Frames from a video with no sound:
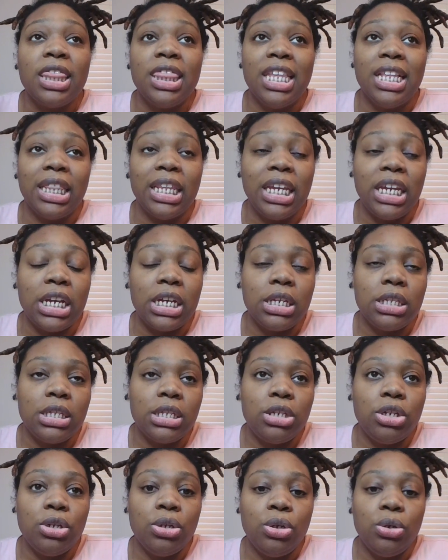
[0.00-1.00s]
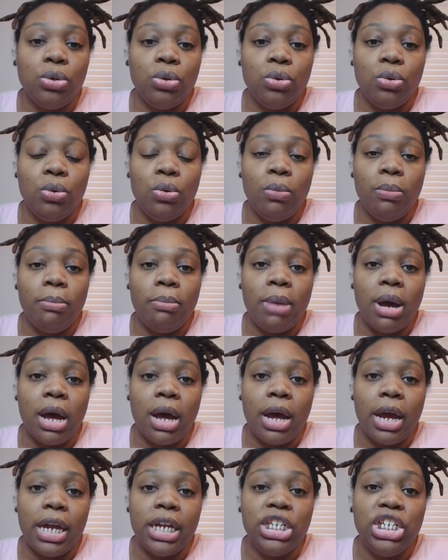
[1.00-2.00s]
the links to
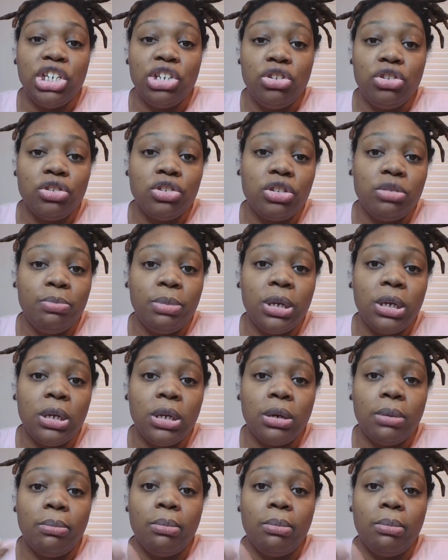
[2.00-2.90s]
my children's book,